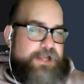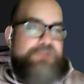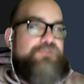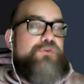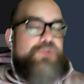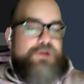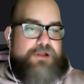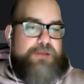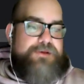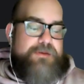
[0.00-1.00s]
deuce of
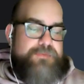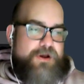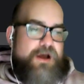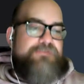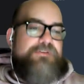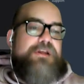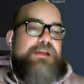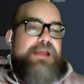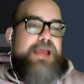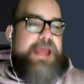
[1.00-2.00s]
clubs comes off,
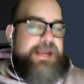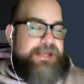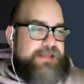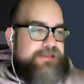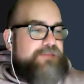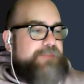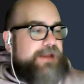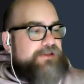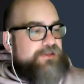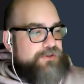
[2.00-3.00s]
and he's
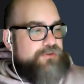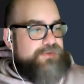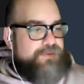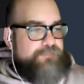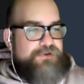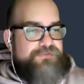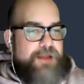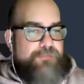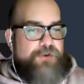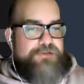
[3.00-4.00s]
expecting you as the
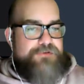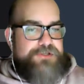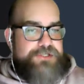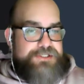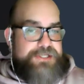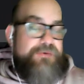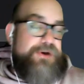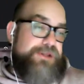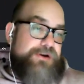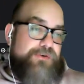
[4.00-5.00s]
pre-flop raiser to just say, well,
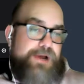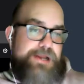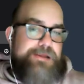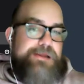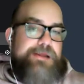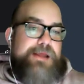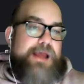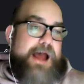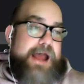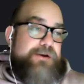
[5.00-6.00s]
you know what,
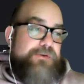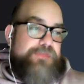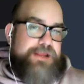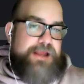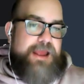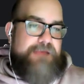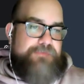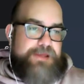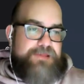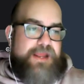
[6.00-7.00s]
I don't think I have the
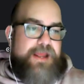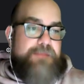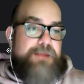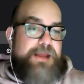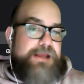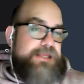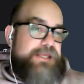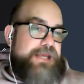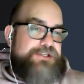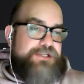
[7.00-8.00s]
best hand. Maybe I can
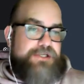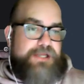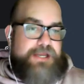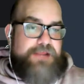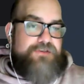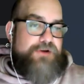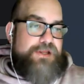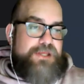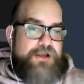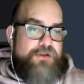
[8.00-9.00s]
catch an ace or a
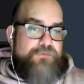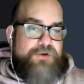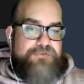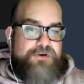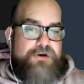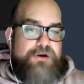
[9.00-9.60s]
king on the river,